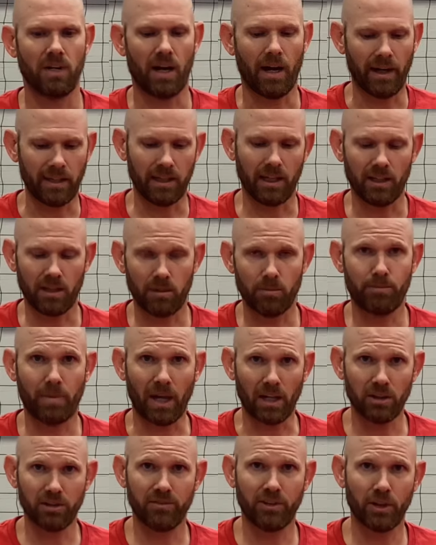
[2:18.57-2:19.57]
I get a
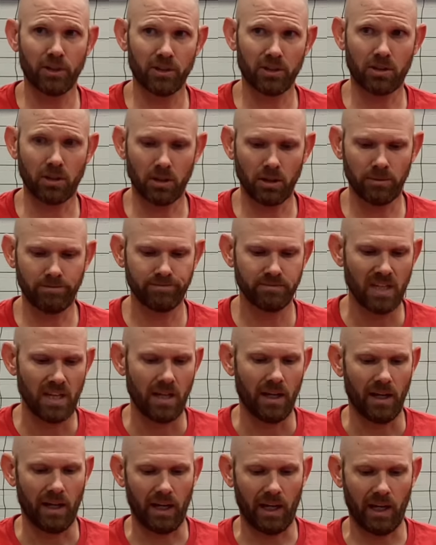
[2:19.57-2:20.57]
better vertical,
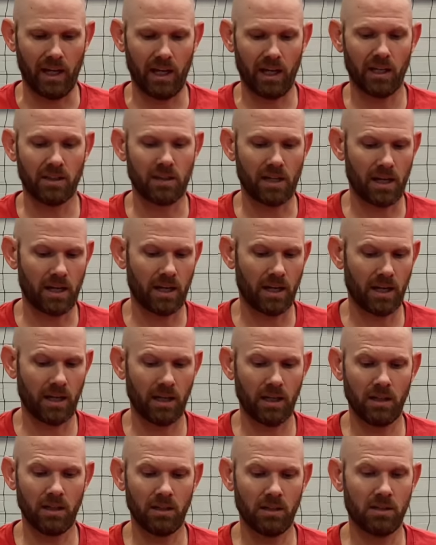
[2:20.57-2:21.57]
and
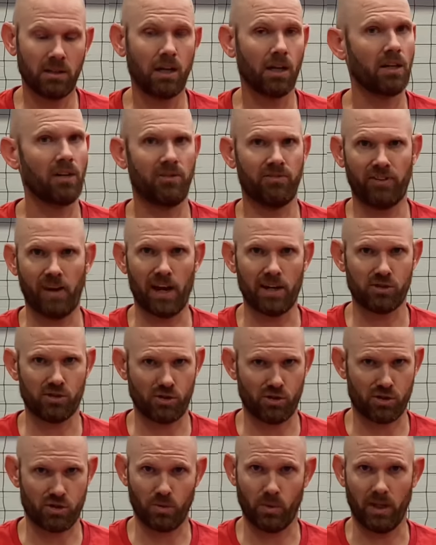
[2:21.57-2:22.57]
I get a faster
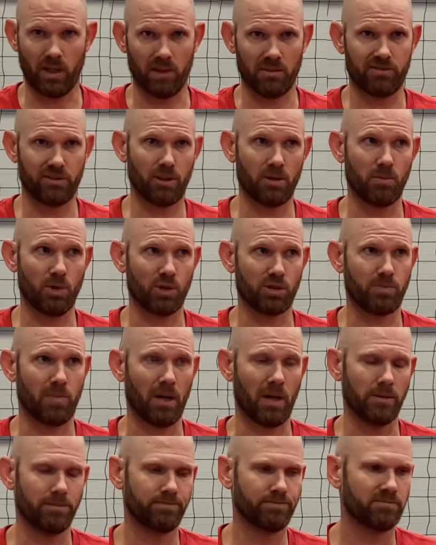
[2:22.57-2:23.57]
swing for the most
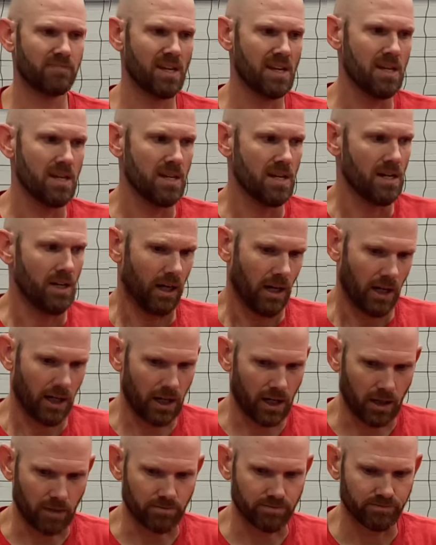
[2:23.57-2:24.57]
part.
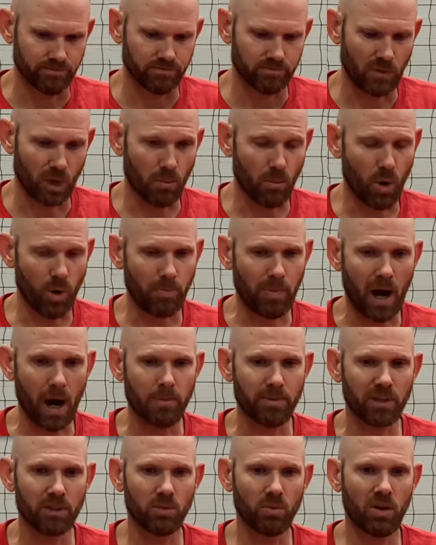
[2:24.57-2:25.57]
The more
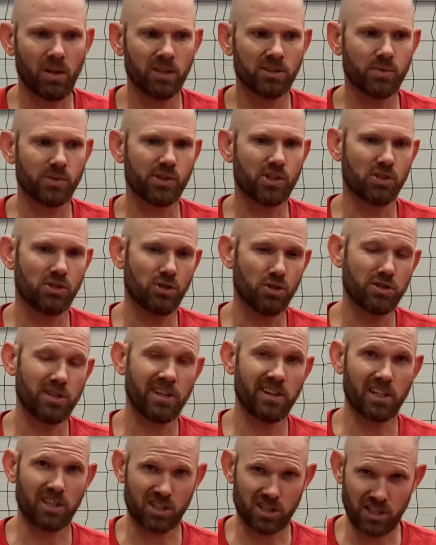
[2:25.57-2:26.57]
popular ones, which is usually
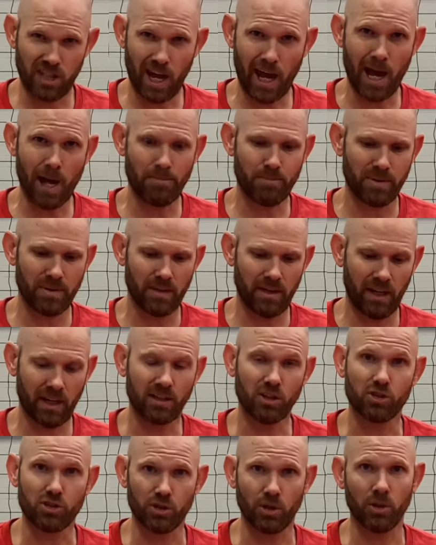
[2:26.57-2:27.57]
the snap and
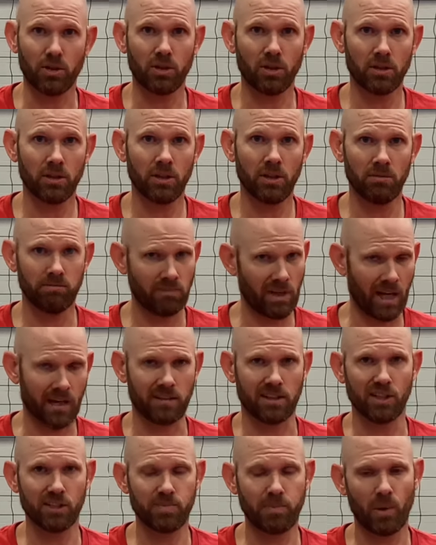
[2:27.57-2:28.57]
the circular at
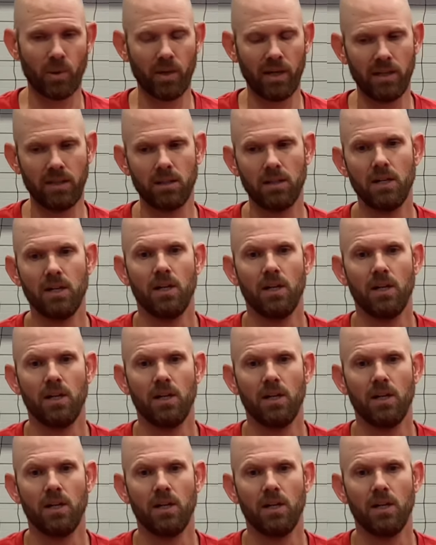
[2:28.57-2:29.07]
this point,